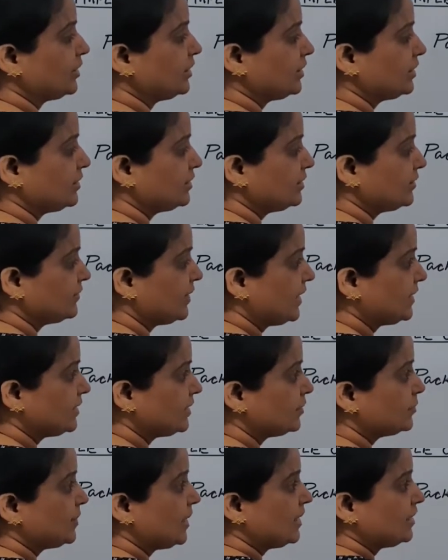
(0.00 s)
divided
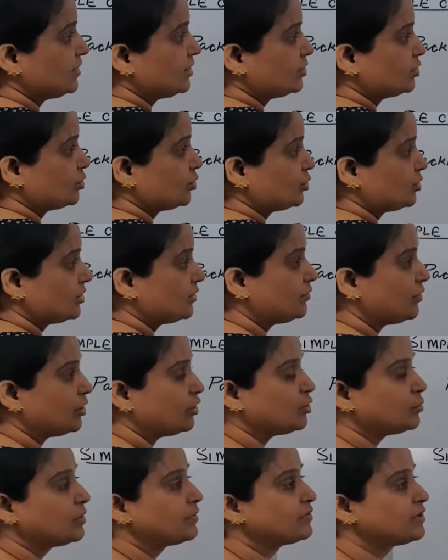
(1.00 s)
by the total volume
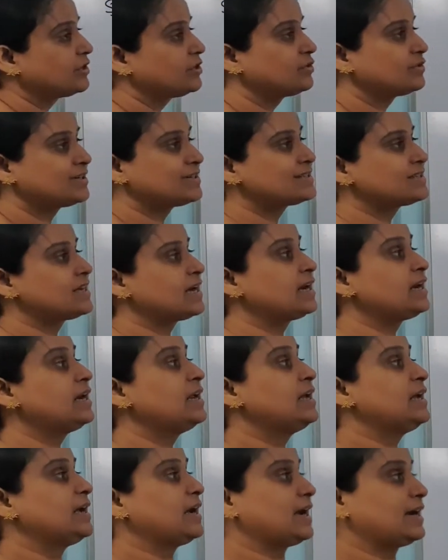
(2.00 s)
of the unit cell,
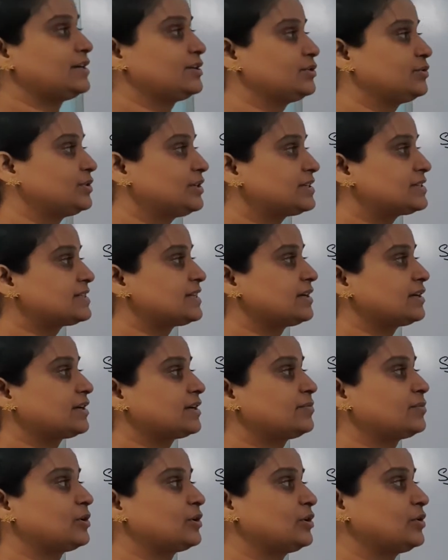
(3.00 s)
and unit cell ka
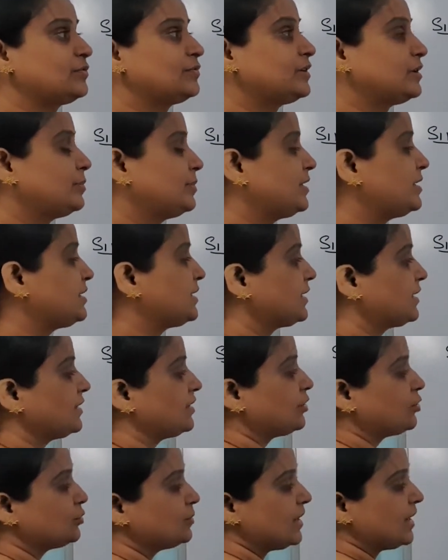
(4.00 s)
volume will be taken out
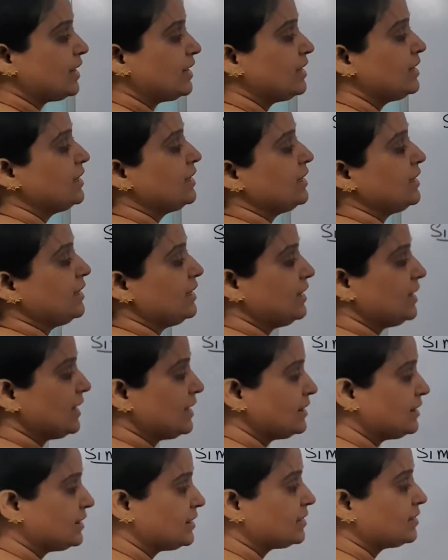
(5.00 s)
by
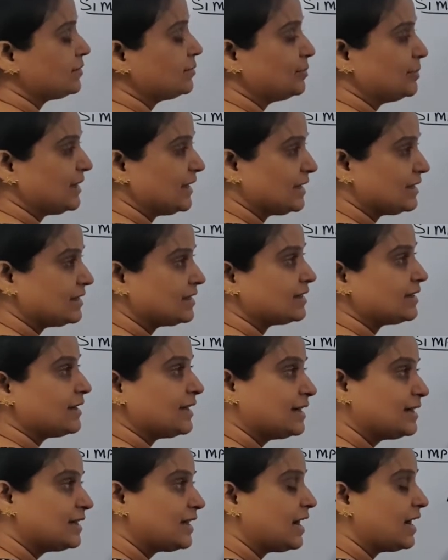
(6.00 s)
length, breadth and
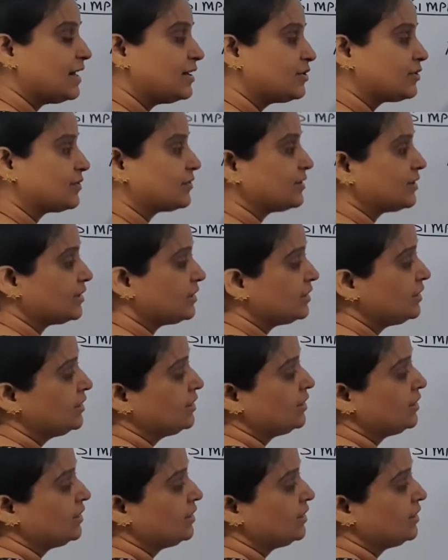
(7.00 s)
height of the